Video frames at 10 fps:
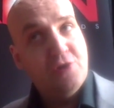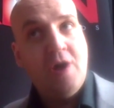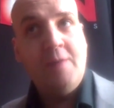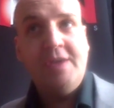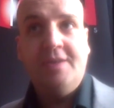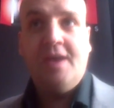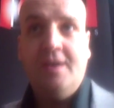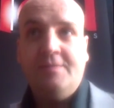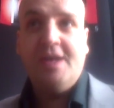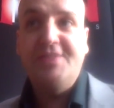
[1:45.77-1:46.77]
So, I mean,
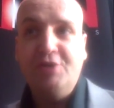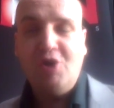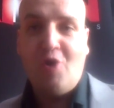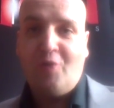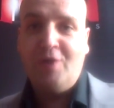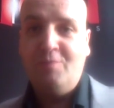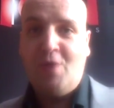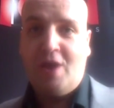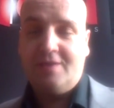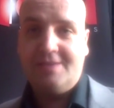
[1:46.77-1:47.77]
as you know,
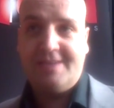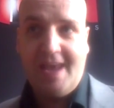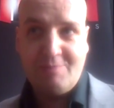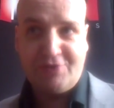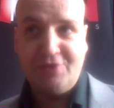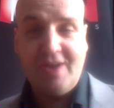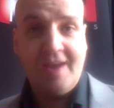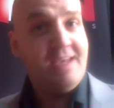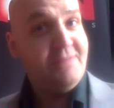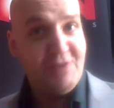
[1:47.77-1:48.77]
games
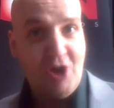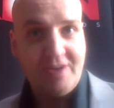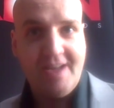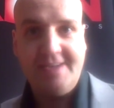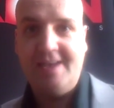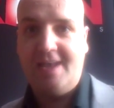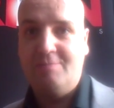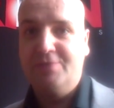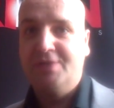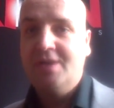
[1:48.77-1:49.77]
today, even online
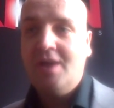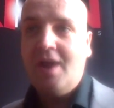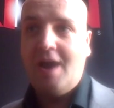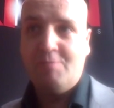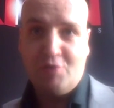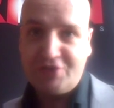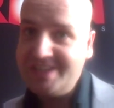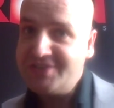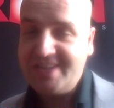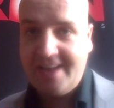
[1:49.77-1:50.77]
games, are
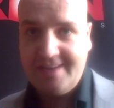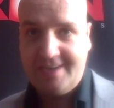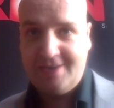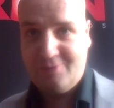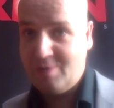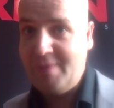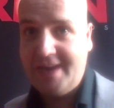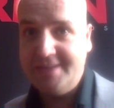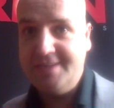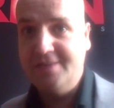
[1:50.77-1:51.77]
mostly static,
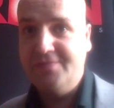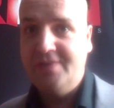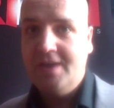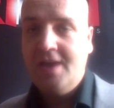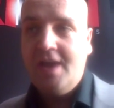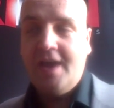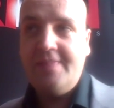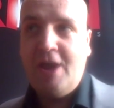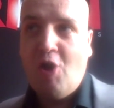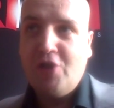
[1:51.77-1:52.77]
repetitive,
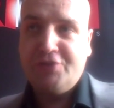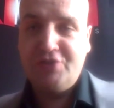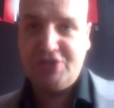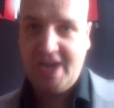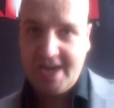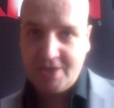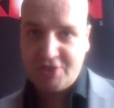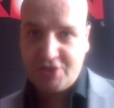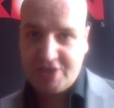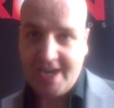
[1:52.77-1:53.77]
and they also
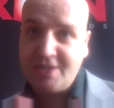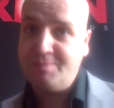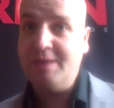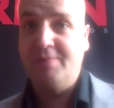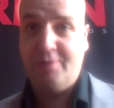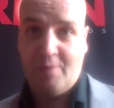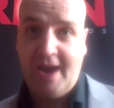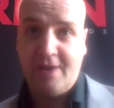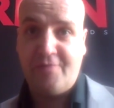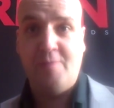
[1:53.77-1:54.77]
chase people
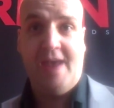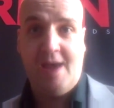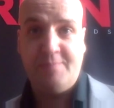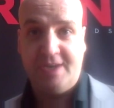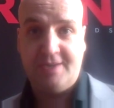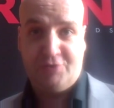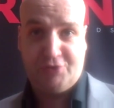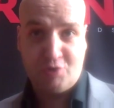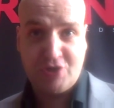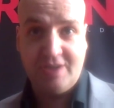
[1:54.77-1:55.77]
away from epic
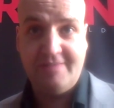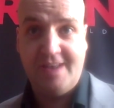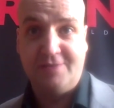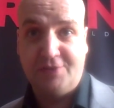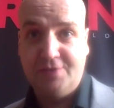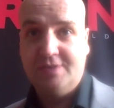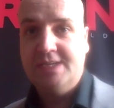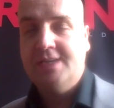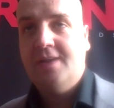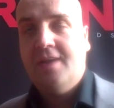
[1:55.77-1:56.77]
social events.
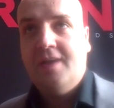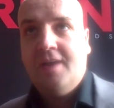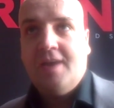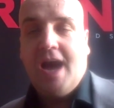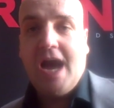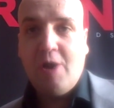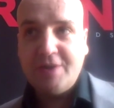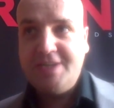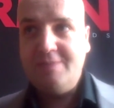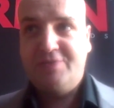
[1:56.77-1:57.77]

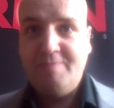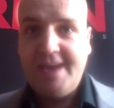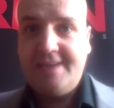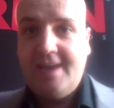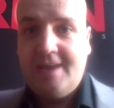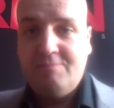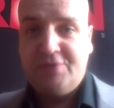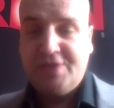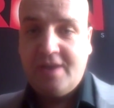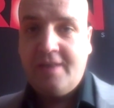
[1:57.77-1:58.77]
Our teams make
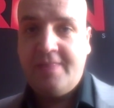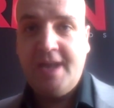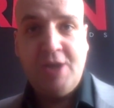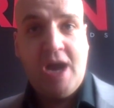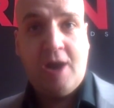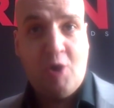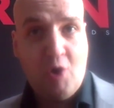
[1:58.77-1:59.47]
games that are